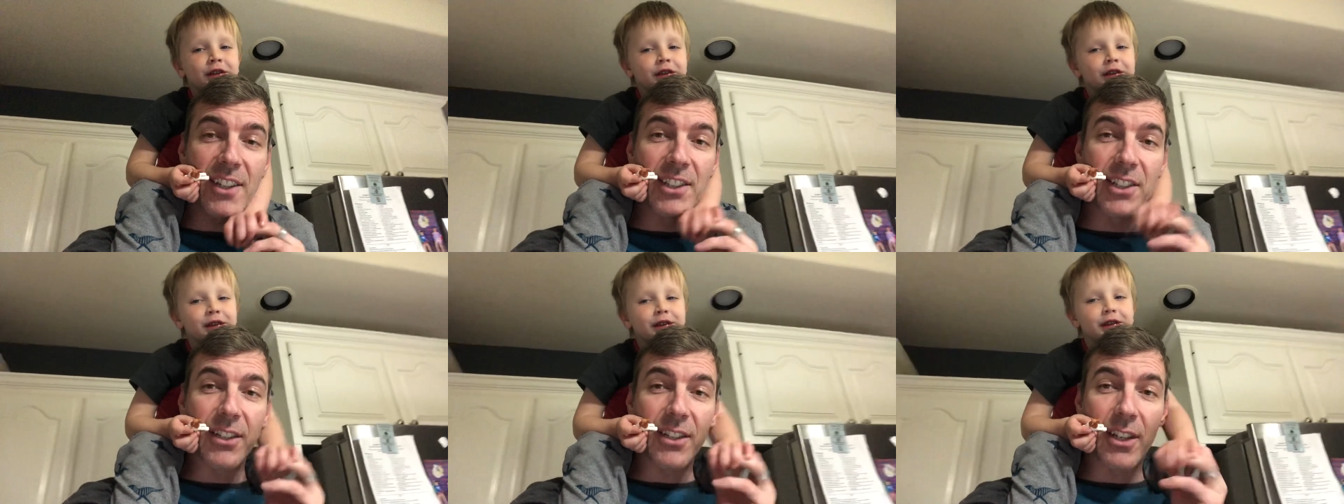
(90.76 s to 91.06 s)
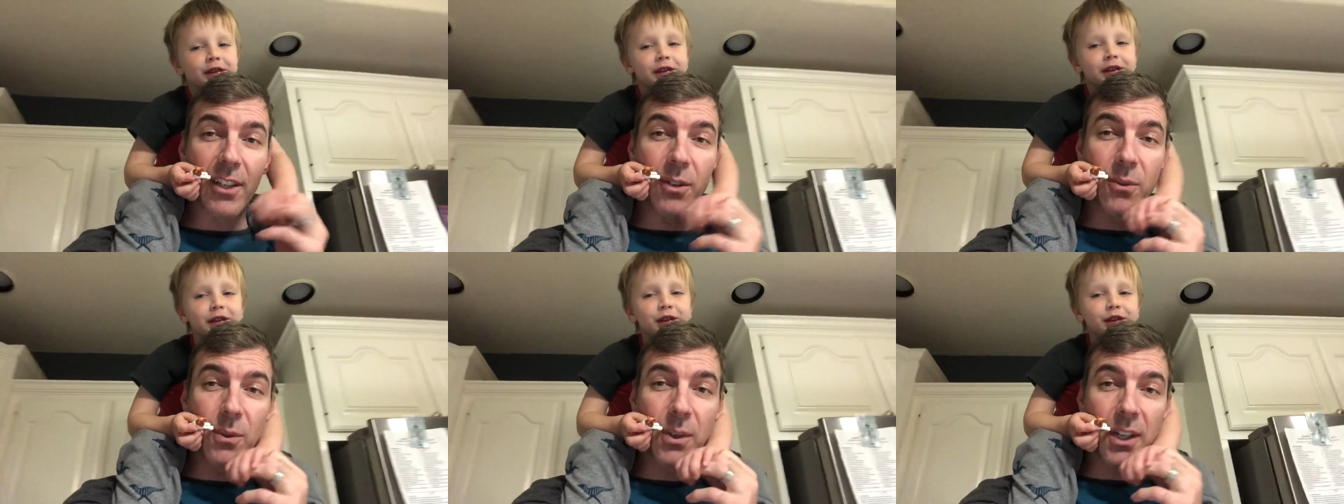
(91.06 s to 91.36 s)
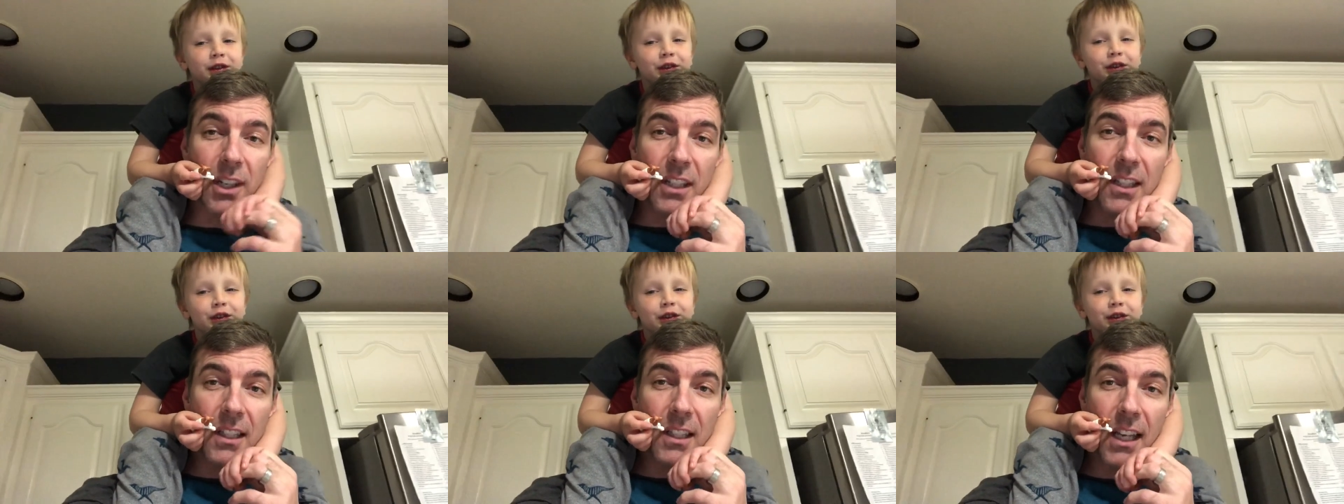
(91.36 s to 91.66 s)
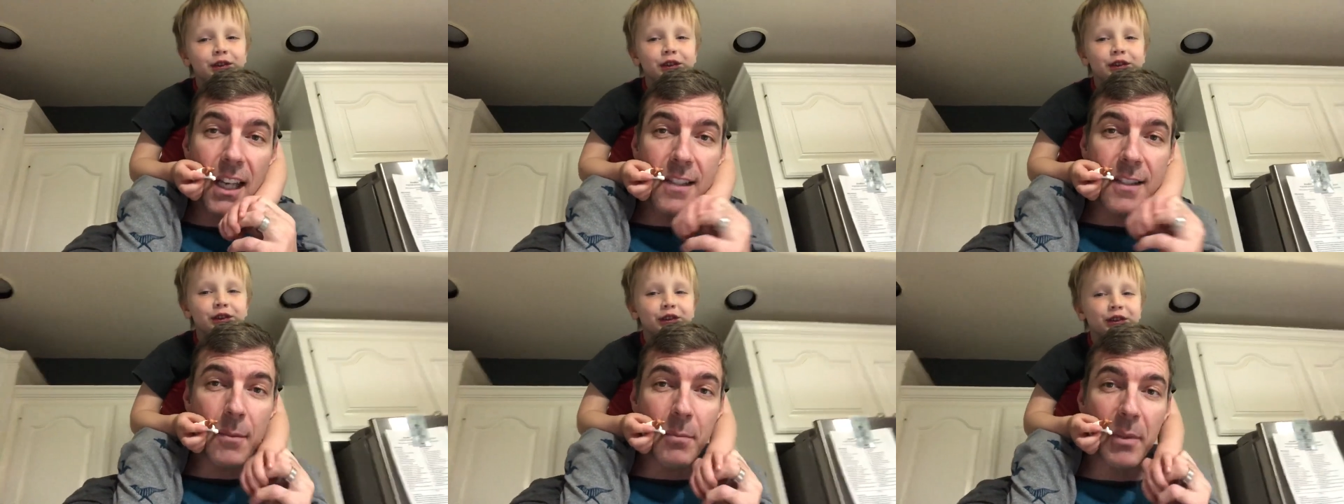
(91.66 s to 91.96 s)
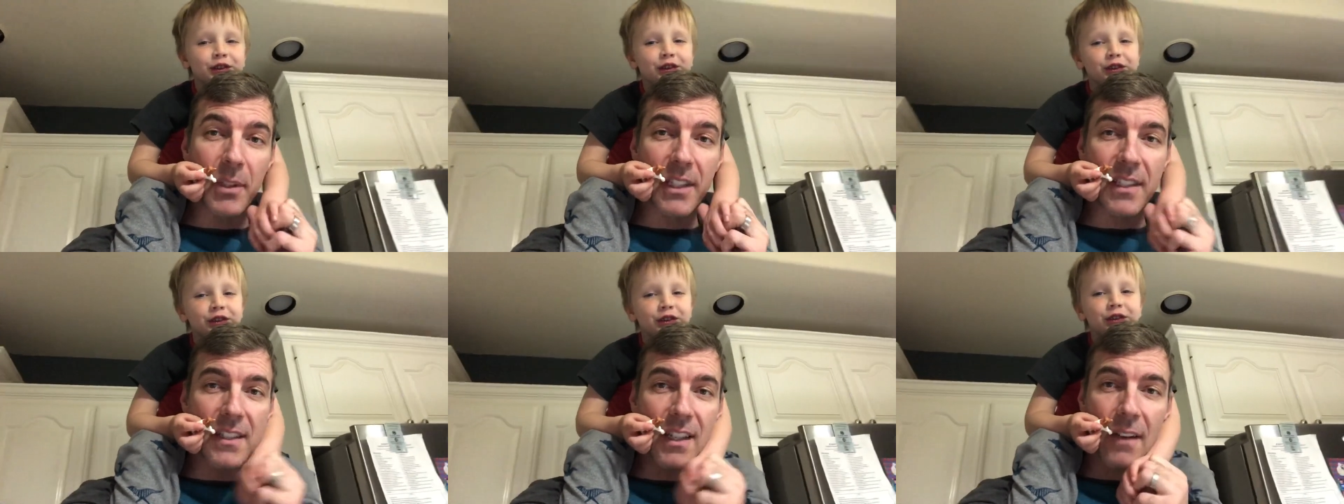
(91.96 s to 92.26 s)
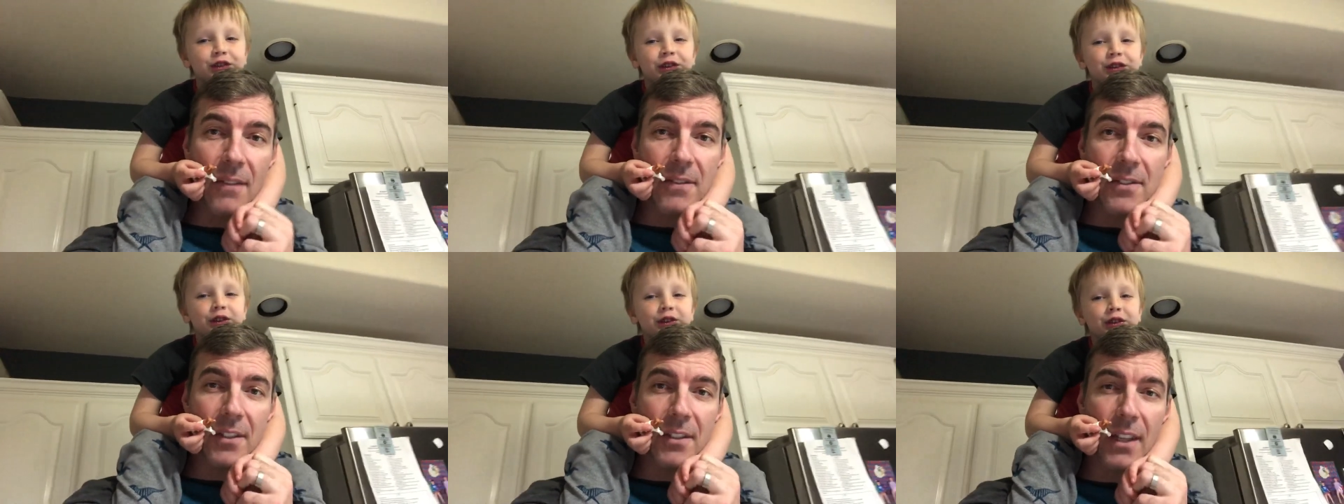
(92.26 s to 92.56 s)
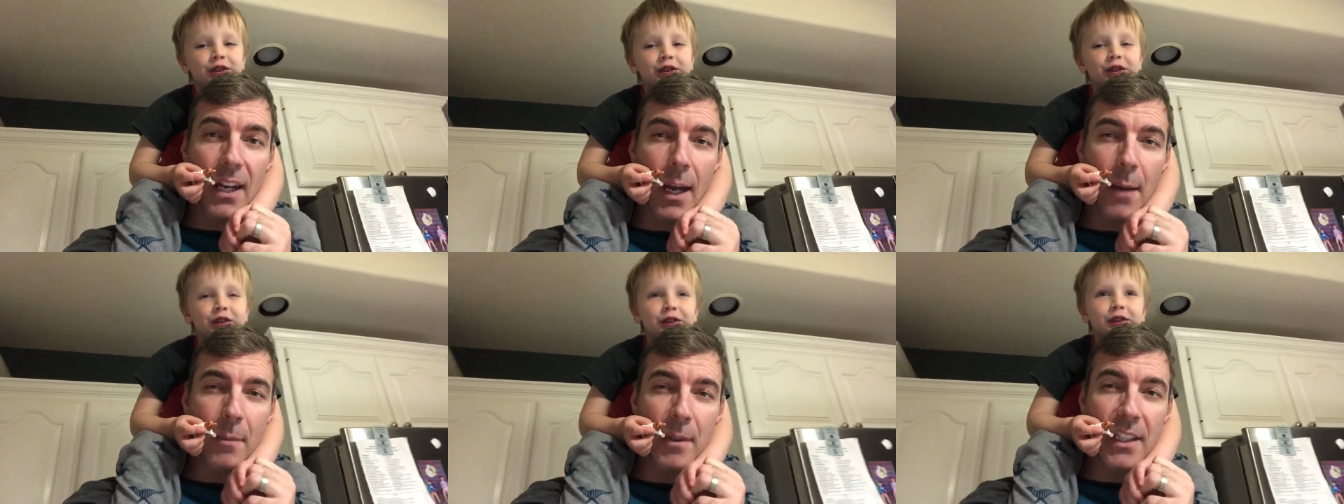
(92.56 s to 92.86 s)
Speaker 1: you going to work as a police officer?
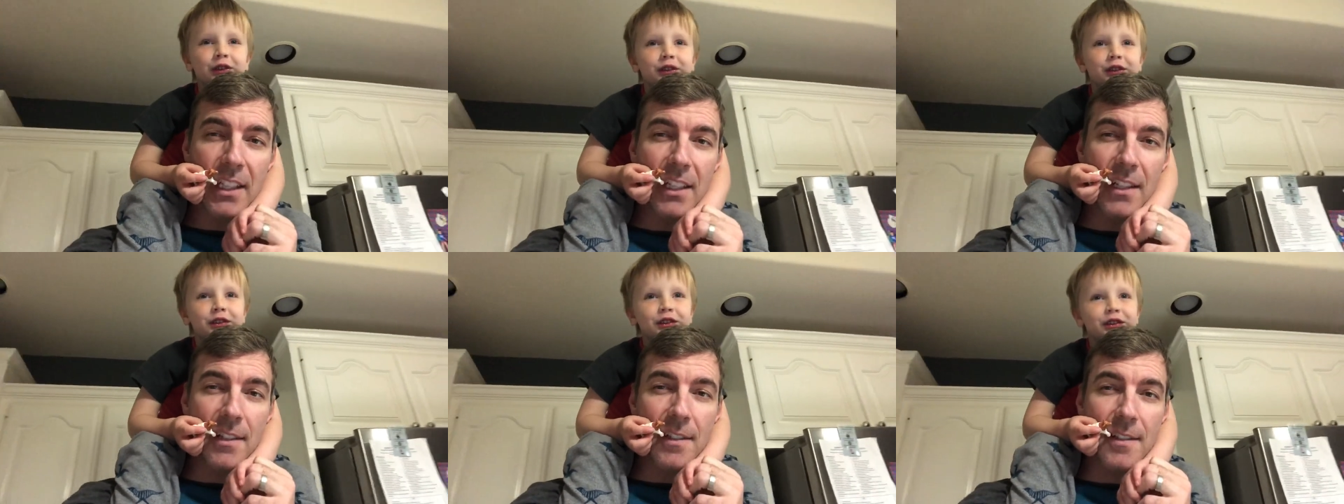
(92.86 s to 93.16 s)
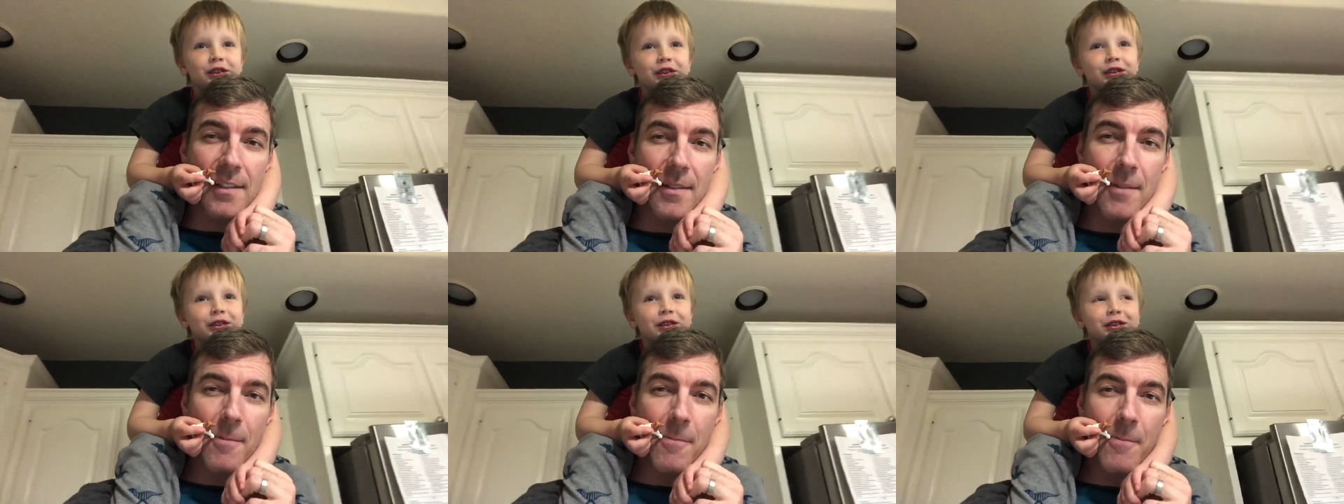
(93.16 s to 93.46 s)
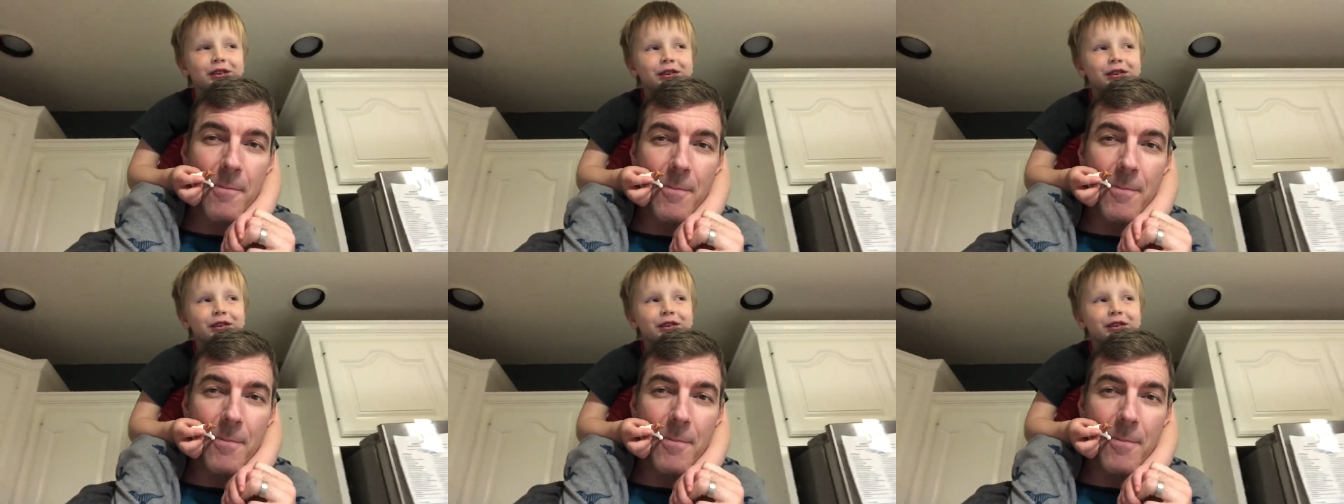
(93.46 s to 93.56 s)
How many years?